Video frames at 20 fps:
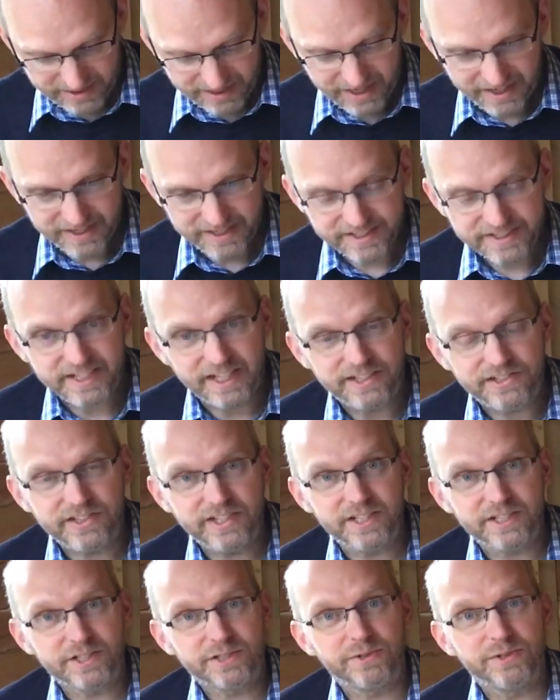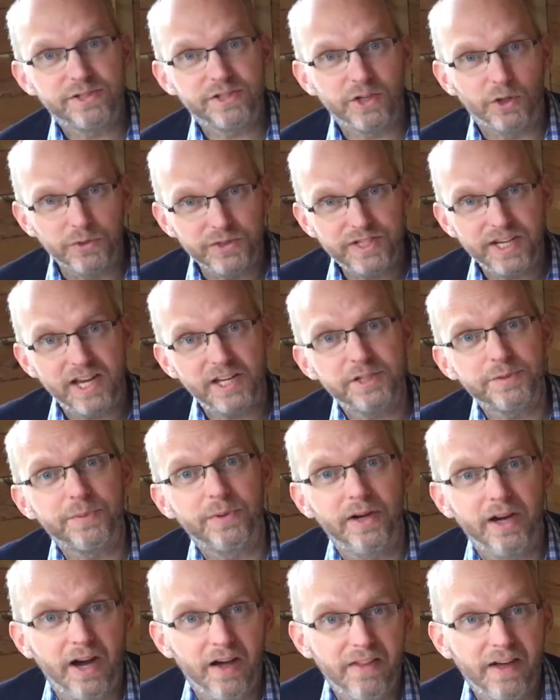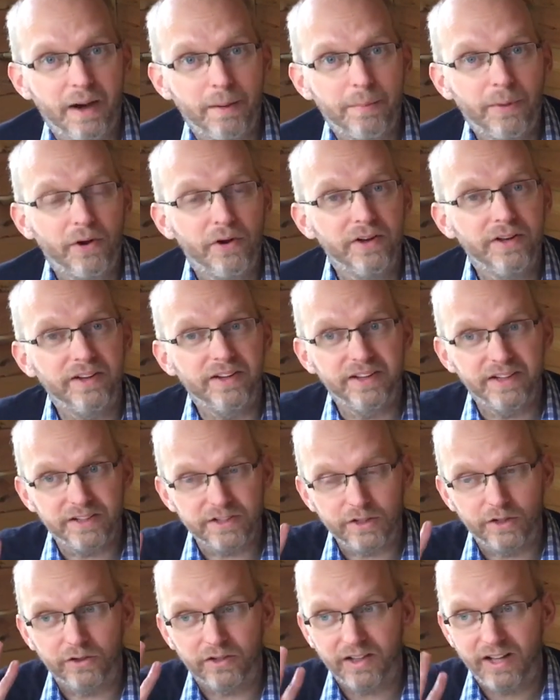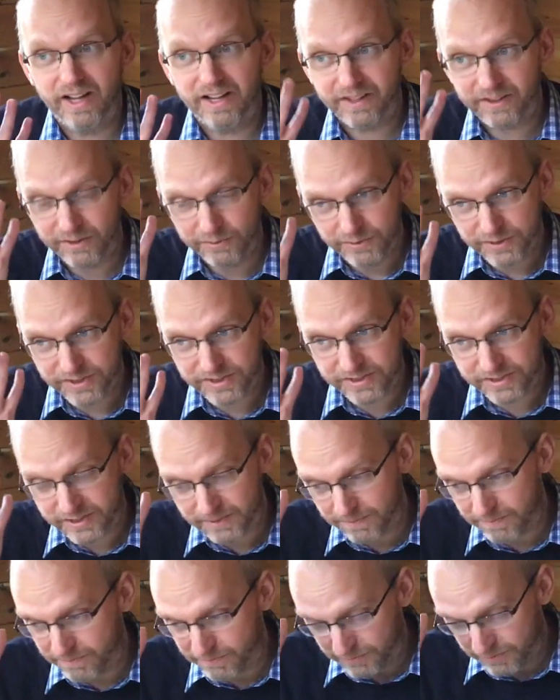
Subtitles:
And it said Jesus was so desperate at that point that it looked like there was